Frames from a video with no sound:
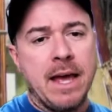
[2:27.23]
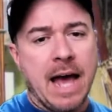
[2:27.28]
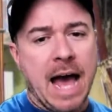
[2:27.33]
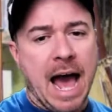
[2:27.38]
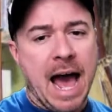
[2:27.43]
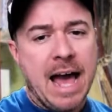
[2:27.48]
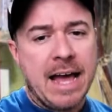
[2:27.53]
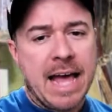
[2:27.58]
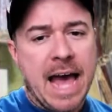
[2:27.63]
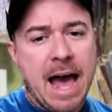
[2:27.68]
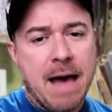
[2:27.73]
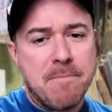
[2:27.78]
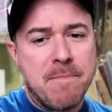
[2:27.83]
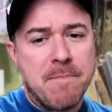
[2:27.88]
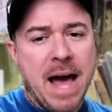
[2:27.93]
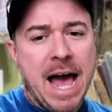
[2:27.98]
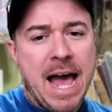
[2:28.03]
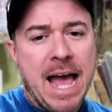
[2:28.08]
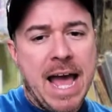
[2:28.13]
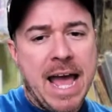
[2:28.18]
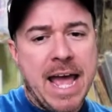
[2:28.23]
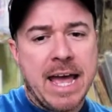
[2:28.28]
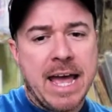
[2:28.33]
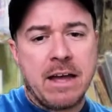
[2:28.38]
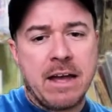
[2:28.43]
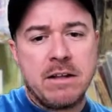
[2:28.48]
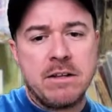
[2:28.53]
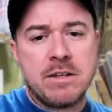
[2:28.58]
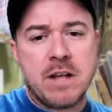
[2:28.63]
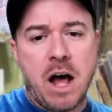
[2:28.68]
I got my
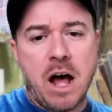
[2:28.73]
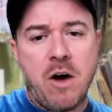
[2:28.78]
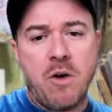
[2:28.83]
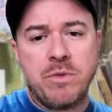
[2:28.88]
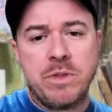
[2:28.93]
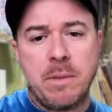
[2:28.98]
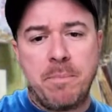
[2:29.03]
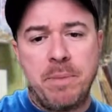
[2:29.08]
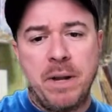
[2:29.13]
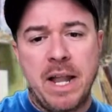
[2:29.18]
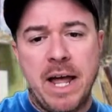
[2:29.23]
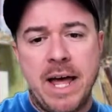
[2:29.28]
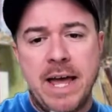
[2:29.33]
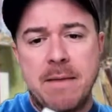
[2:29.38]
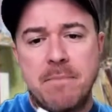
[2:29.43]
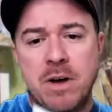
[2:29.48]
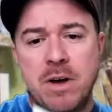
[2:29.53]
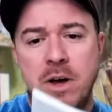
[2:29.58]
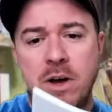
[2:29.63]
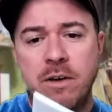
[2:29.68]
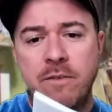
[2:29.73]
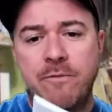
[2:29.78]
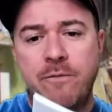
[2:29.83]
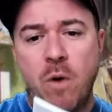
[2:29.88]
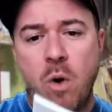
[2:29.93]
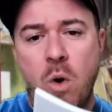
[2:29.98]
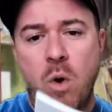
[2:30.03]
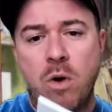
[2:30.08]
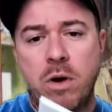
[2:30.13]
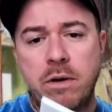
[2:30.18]
hands on the playbook
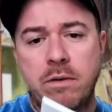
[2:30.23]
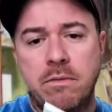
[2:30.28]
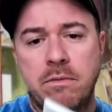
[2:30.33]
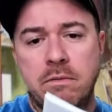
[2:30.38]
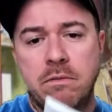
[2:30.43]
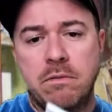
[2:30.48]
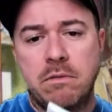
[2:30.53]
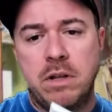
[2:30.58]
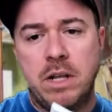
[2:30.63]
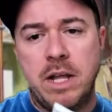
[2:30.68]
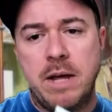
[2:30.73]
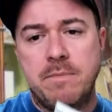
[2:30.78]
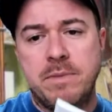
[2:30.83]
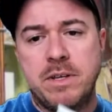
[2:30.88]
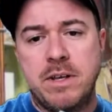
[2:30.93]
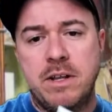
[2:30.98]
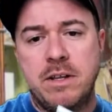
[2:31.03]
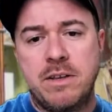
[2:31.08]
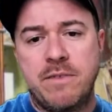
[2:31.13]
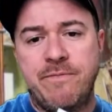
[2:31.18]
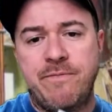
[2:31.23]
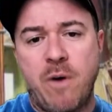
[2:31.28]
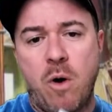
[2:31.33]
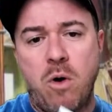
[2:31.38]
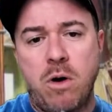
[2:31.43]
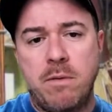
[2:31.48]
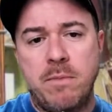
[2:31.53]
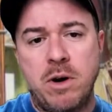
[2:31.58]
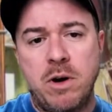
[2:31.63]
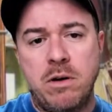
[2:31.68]
for Clemson's
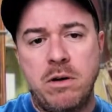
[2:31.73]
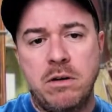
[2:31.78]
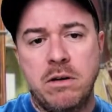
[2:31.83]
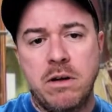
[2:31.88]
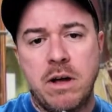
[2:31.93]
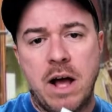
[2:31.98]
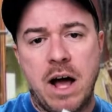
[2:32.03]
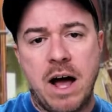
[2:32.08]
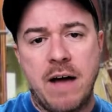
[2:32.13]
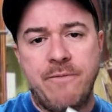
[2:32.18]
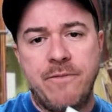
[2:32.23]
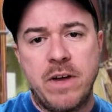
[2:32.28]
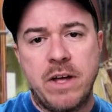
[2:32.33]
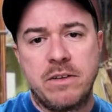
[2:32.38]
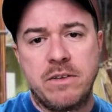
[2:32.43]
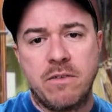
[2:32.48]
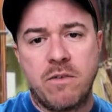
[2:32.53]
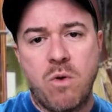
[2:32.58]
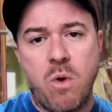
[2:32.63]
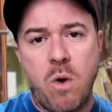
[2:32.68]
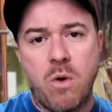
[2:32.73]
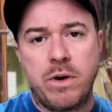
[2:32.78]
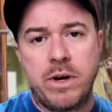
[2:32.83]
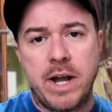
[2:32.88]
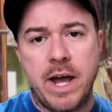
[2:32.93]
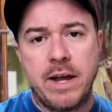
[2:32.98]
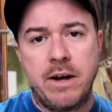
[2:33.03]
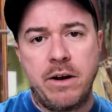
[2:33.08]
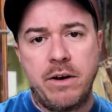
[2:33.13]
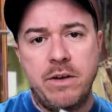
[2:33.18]
former offensive
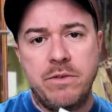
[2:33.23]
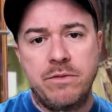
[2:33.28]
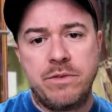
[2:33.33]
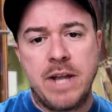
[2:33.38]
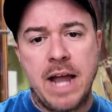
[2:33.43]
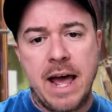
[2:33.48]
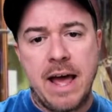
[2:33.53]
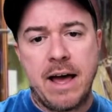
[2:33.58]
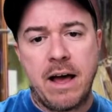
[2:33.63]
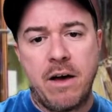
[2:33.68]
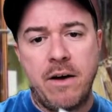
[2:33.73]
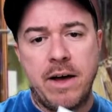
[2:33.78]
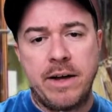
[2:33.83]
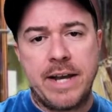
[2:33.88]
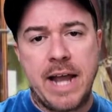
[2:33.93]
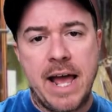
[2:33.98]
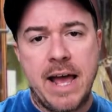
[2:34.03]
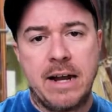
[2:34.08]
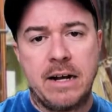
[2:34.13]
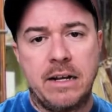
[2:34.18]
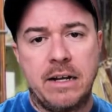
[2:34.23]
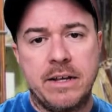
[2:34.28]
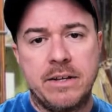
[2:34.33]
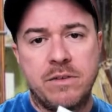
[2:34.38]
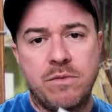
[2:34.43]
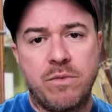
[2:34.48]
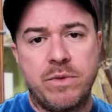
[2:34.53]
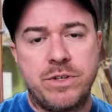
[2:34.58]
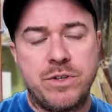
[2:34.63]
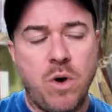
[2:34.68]
coordinator, who's now an
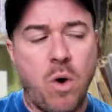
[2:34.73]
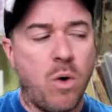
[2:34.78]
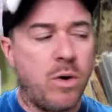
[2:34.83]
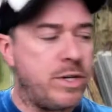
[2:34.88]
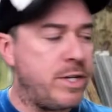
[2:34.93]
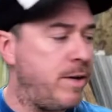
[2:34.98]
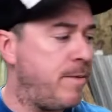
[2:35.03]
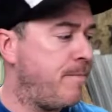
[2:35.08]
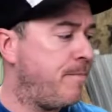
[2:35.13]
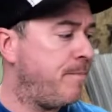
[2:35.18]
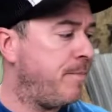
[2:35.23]
analyst with Georgia.